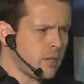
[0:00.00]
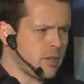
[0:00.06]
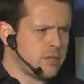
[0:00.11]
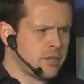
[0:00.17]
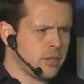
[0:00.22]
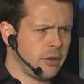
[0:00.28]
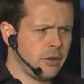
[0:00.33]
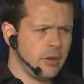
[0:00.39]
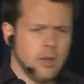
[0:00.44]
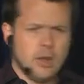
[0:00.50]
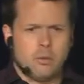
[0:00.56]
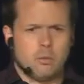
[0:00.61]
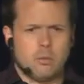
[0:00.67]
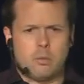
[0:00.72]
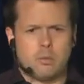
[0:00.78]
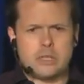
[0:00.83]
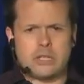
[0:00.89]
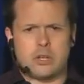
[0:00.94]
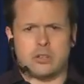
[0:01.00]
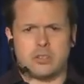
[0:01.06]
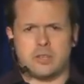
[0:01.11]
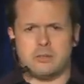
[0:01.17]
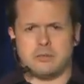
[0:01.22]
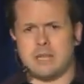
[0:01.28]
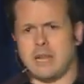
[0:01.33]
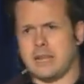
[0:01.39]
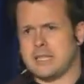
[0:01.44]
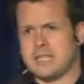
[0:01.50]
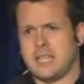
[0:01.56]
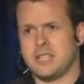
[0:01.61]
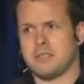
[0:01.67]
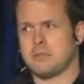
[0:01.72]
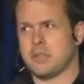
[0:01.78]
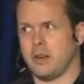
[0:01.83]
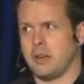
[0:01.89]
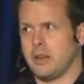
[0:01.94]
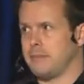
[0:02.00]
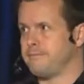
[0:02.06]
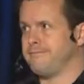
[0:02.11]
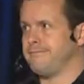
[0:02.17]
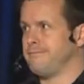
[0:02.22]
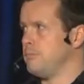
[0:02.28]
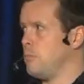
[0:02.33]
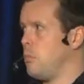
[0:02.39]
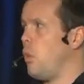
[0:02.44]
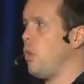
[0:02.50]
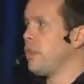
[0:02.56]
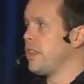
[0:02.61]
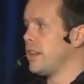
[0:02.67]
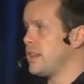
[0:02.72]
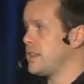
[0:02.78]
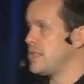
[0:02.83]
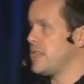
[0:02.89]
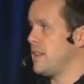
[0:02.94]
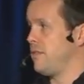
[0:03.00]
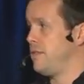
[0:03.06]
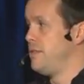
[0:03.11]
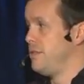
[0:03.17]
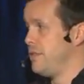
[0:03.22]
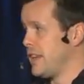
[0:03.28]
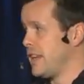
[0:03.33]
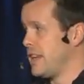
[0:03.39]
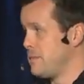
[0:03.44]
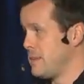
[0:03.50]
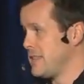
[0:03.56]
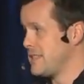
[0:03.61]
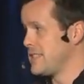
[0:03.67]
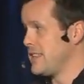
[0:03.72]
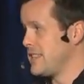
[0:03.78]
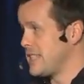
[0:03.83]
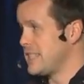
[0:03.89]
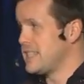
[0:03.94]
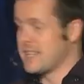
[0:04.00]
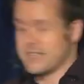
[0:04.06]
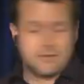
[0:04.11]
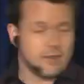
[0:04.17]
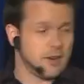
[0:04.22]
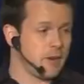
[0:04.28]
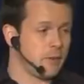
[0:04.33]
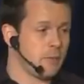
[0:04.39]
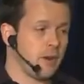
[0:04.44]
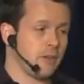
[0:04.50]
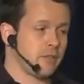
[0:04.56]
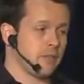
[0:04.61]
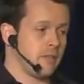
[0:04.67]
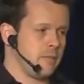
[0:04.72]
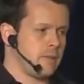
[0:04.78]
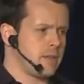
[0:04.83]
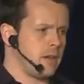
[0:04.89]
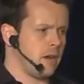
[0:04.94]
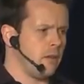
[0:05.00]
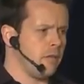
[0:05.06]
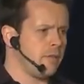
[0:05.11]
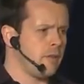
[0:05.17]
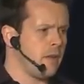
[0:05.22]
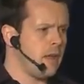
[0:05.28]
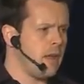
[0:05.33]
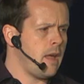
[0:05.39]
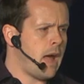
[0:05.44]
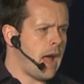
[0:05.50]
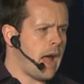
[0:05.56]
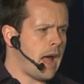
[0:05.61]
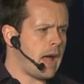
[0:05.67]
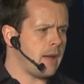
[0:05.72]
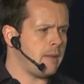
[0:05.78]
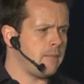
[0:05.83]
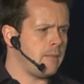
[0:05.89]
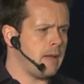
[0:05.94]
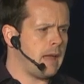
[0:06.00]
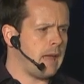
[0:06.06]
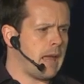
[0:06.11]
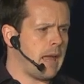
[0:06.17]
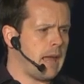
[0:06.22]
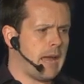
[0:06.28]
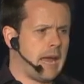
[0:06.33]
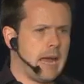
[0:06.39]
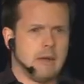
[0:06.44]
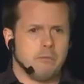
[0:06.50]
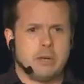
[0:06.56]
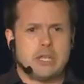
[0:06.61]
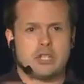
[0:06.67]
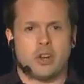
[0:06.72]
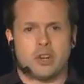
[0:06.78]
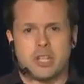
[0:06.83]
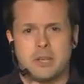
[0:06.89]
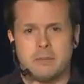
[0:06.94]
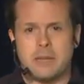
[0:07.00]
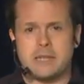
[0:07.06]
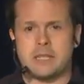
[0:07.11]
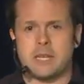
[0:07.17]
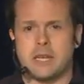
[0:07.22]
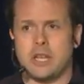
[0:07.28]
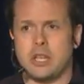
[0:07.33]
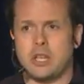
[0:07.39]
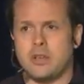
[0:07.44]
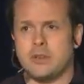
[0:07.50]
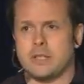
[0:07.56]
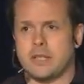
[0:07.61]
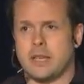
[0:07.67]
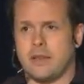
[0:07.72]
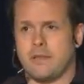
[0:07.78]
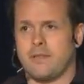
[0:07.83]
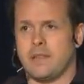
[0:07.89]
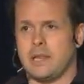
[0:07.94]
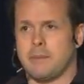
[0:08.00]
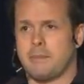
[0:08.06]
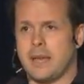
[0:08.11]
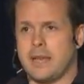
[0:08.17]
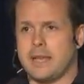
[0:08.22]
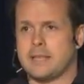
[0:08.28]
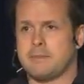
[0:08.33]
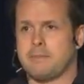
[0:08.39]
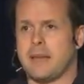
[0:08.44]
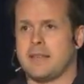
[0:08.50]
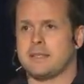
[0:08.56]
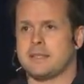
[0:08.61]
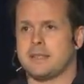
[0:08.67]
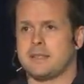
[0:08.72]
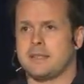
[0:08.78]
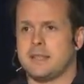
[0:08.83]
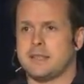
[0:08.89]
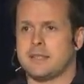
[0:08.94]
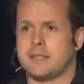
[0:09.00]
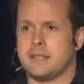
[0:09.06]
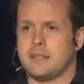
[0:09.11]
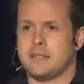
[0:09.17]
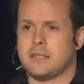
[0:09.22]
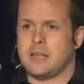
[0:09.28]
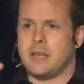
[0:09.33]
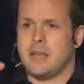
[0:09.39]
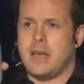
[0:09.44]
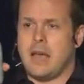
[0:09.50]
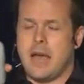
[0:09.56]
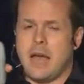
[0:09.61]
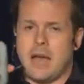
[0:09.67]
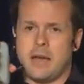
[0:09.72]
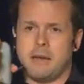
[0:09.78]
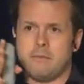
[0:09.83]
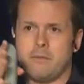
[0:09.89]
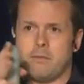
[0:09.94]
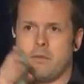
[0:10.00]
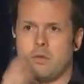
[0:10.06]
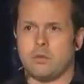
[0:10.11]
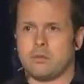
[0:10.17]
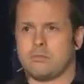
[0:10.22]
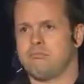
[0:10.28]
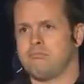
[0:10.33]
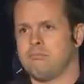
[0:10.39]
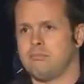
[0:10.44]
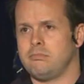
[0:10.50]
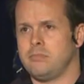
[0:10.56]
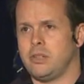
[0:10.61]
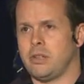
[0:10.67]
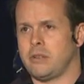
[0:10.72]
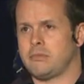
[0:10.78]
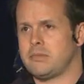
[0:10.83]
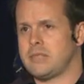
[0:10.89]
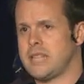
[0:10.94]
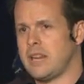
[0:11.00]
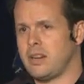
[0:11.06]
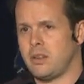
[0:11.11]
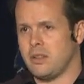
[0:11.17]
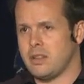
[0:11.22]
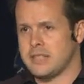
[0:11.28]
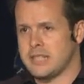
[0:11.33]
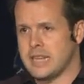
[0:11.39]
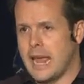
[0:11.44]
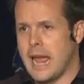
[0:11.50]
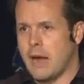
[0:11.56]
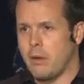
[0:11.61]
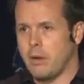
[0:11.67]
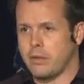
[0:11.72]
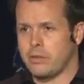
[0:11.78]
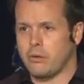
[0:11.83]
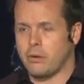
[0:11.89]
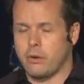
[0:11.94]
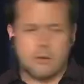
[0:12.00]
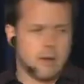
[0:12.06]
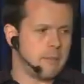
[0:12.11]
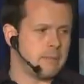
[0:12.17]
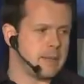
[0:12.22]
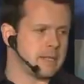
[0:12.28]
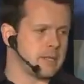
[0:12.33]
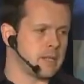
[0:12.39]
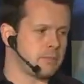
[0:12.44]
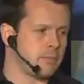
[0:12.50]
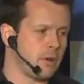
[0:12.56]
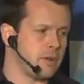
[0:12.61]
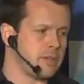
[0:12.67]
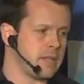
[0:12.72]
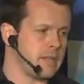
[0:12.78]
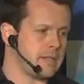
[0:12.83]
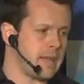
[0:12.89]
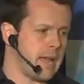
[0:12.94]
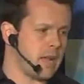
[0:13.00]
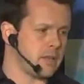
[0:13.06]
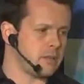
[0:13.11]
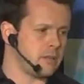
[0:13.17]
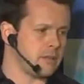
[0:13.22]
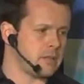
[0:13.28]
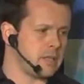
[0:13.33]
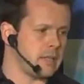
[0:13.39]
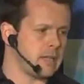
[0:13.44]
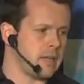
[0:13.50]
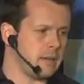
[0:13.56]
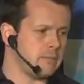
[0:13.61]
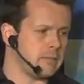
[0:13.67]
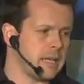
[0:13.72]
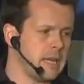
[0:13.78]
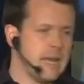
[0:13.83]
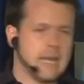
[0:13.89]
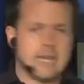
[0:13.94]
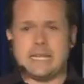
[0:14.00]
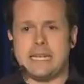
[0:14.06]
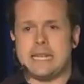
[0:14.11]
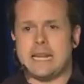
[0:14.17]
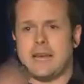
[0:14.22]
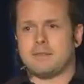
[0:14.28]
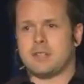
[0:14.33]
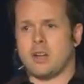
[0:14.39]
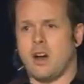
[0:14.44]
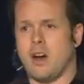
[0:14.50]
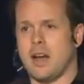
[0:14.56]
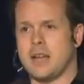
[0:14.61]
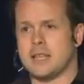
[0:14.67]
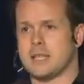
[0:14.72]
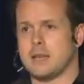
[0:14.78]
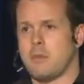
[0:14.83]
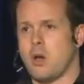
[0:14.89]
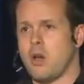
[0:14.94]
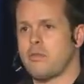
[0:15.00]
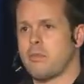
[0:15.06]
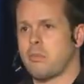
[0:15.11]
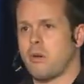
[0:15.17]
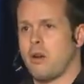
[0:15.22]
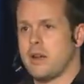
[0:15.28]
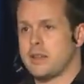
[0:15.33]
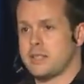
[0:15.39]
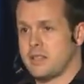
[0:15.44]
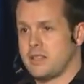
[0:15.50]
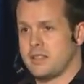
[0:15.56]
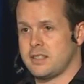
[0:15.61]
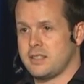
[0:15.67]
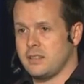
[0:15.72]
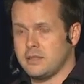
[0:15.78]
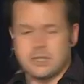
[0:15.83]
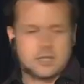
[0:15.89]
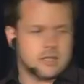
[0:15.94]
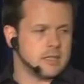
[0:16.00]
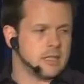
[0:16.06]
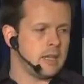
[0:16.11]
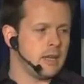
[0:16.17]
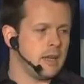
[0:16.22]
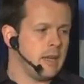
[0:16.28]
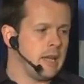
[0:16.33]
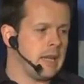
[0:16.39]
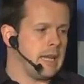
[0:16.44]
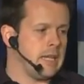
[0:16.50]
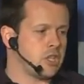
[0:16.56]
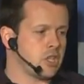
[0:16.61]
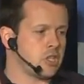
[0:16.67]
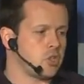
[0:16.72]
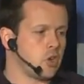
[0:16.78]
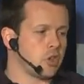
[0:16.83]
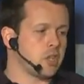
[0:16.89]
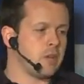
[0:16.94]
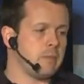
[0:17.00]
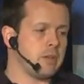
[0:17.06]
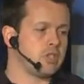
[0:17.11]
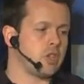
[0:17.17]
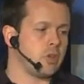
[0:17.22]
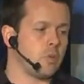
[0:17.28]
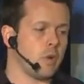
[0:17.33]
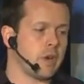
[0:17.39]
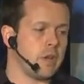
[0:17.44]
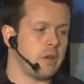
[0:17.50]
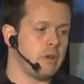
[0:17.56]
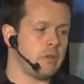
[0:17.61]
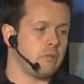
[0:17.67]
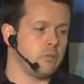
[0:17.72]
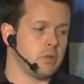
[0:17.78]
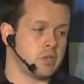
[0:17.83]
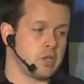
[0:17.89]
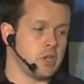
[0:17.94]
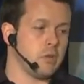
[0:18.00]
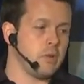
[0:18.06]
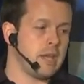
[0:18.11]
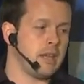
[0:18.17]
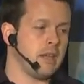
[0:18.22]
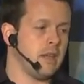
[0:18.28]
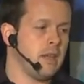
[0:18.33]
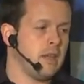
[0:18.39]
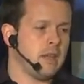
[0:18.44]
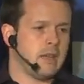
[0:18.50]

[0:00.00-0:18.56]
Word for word: So we docu- like Tim's got a more than a seven-figure business. He does very well for himself. Um, and we documented it using a Philippines-based assistant um, for you know $10 an hour through a business process outsourcing company. He didn't have to hire some overpriced consultant. He just documented what he was doing.